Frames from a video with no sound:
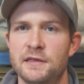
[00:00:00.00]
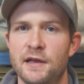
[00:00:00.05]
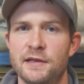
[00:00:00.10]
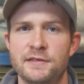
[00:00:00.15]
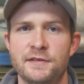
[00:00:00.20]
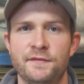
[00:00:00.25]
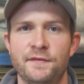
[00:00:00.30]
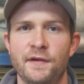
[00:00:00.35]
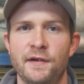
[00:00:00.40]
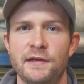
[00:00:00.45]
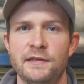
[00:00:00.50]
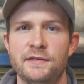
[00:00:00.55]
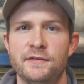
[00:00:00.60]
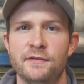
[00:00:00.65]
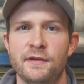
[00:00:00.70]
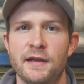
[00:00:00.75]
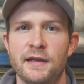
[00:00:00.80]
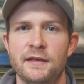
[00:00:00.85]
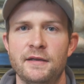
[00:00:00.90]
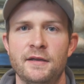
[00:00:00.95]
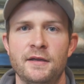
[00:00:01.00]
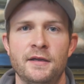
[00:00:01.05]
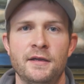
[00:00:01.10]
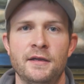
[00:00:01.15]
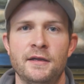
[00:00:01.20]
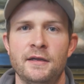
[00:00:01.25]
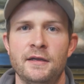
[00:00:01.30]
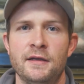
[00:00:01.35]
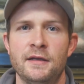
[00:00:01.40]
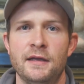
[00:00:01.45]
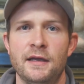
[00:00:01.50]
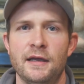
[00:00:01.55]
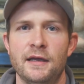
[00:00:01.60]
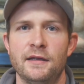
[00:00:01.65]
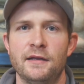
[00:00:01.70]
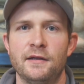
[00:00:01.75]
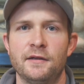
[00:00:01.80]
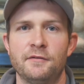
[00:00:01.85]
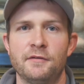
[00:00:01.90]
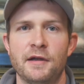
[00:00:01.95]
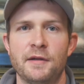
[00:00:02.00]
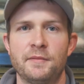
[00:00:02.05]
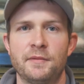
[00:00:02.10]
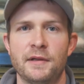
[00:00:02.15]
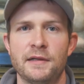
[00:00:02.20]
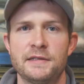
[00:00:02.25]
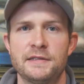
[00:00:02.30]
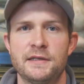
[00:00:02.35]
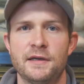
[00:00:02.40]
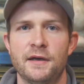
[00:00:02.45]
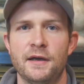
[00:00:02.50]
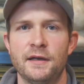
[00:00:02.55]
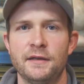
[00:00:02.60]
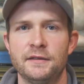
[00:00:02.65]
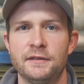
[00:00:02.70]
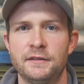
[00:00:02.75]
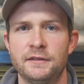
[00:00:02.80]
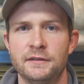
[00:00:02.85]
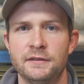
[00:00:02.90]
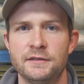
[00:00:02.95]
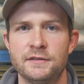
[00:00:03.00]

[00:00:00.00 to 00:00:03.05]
lots of varied terrain, and a great place to hunt.